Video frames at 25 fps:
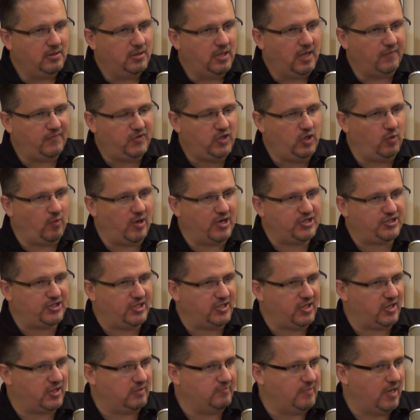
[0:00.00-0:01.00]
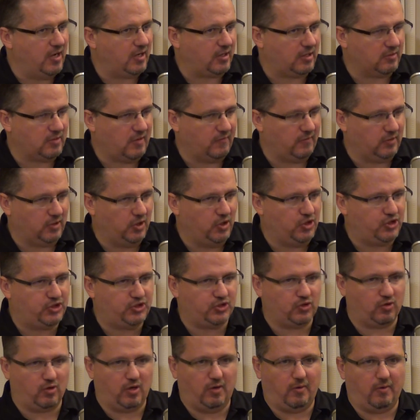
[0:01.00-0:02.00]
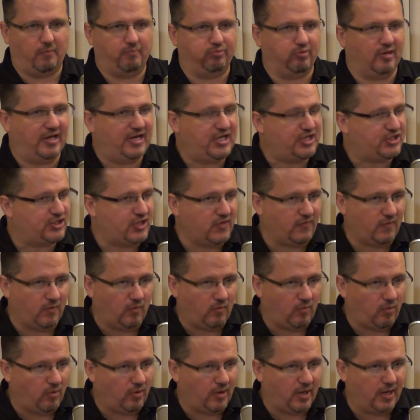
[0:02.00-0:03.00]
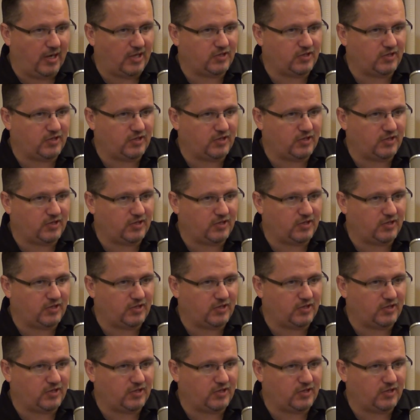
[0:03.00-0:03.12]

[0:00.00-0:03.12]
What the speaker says: if you don't want to see another American Revolution or a bloody Civil War,